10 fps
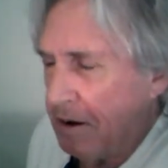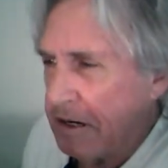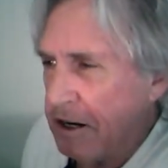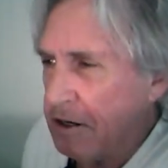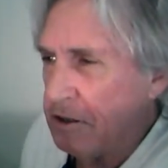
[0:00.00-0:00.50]

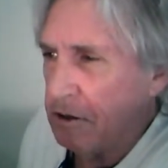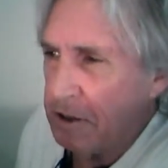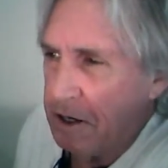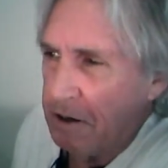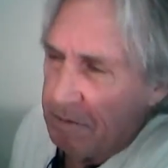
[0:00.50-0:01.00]

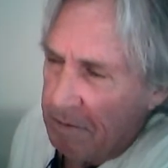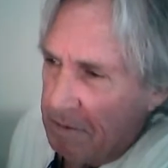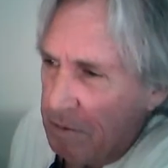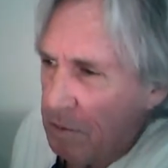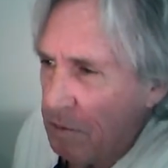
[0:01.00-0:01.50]
Essentially,
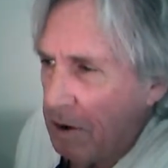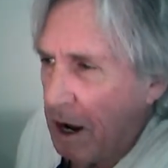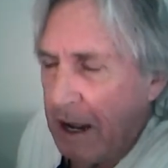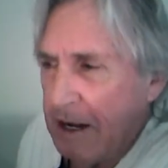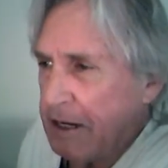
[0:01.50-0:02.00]

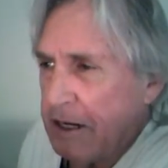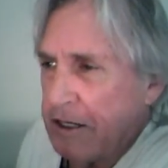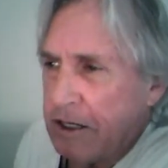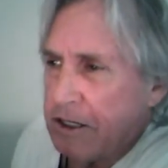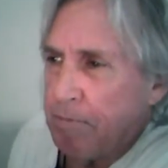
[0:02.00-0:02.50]

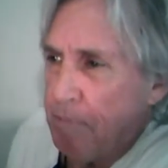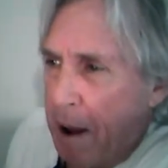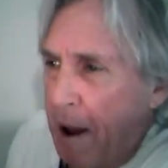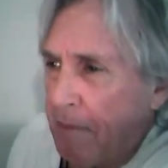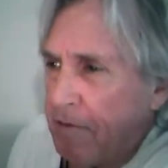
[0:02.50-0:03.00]
it just
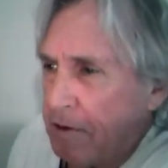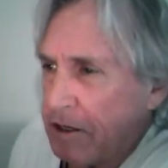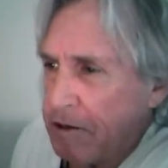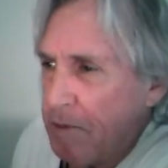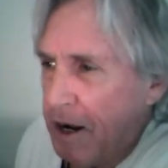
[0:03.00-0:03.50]

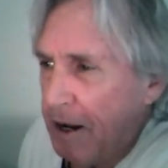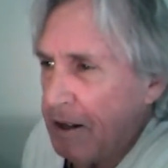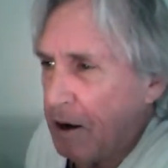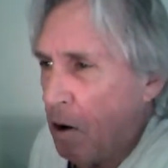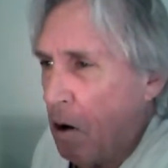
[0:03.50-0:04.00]
baffles
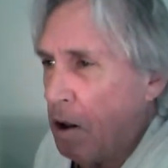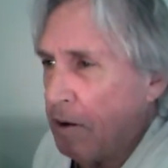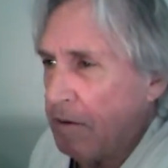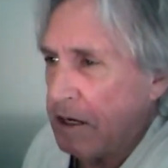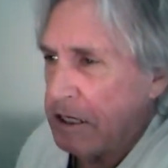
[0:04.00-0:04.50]
me that
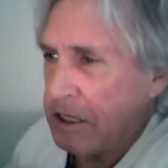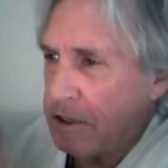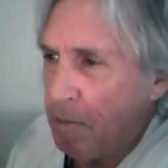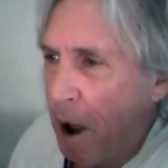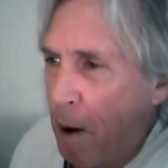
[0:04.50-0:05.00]
all of this
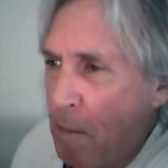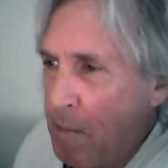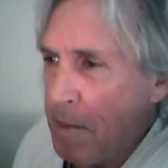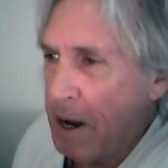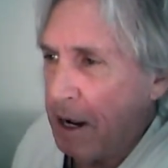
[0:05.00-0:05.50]
is about
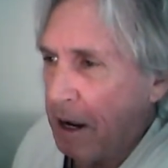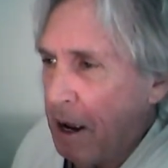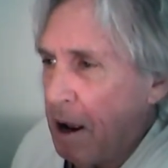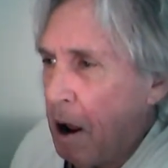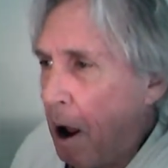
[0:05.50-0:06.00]
money.
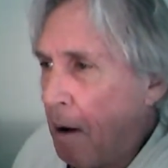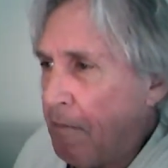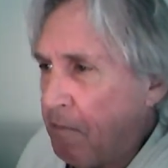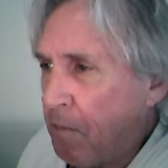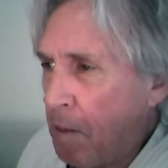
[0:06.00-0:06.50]

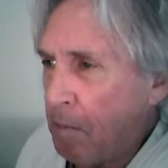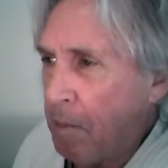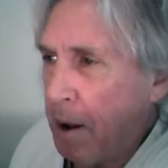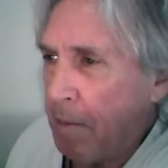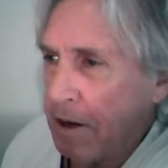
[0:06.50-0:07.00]
Upfront
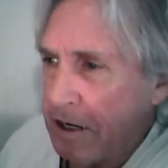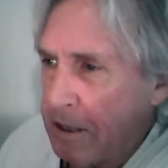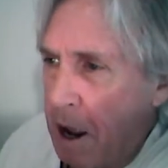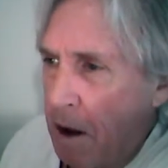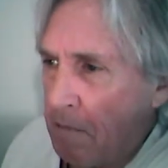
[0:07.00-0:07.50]
payments,
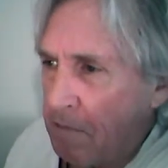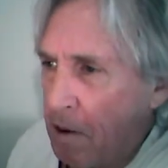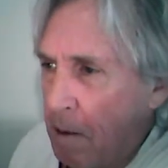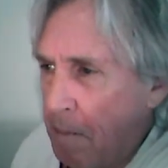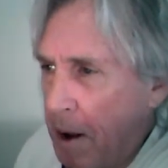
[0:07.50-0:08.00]

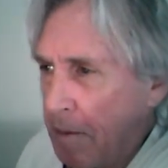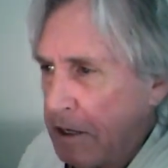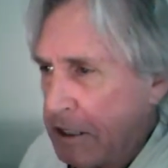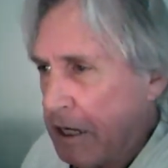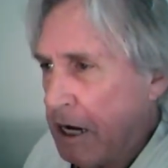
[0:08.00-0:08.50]
downfront
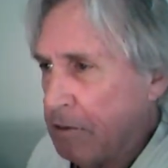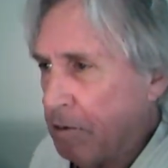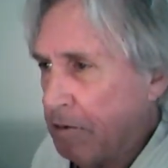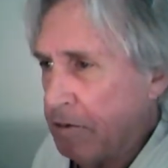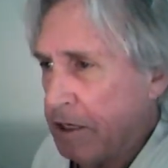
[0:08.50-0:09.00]
payments, states
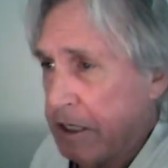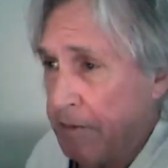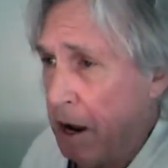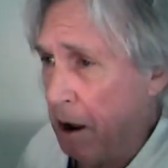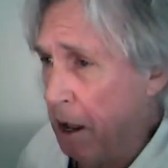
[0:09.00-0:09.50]
will
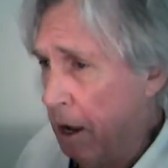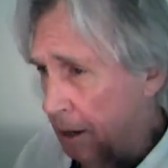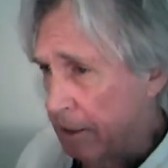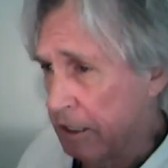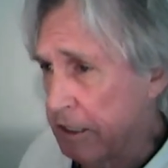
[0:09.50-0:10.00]
receive. Now,
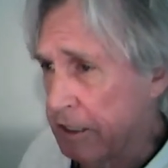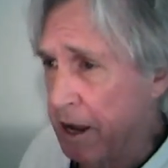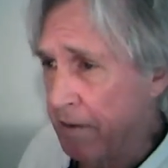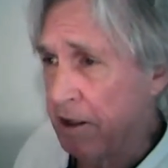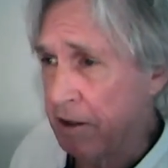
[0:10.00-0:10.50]
this doesn't
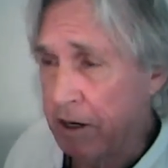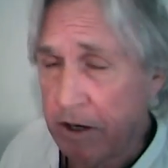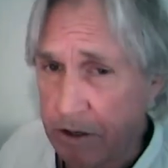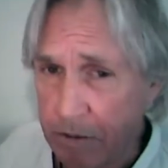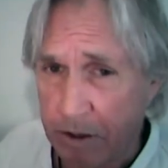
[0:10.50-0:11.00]
have anything
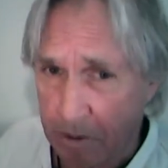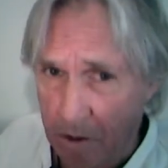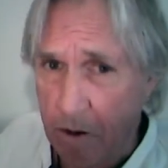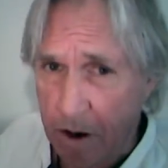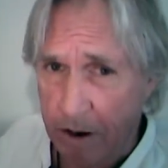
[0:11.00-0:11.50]
to do with the
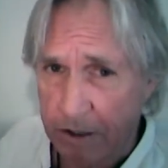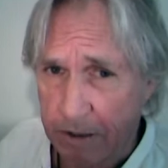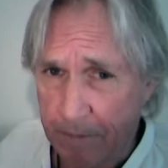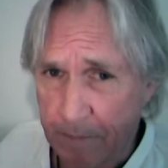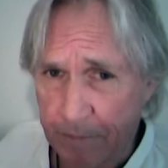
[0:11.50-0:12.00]
lawyers.